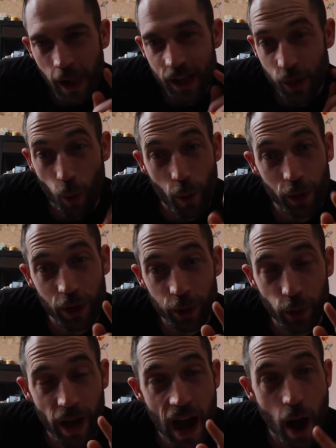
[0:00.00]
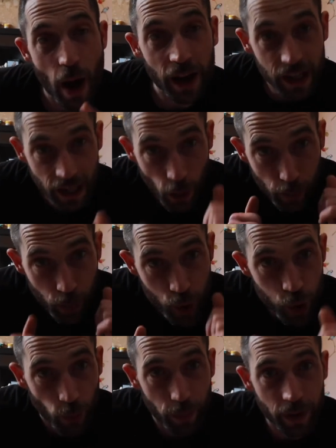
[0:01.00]
So what we're going to do now, add a little
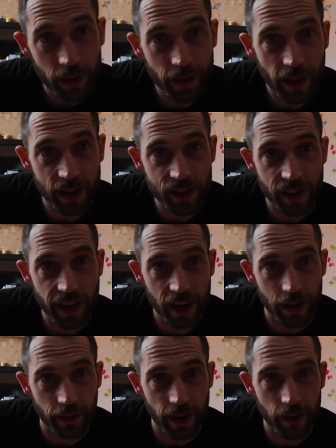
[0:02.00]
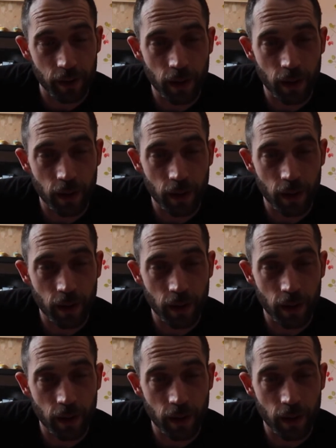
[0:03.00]
push-up into the end of it.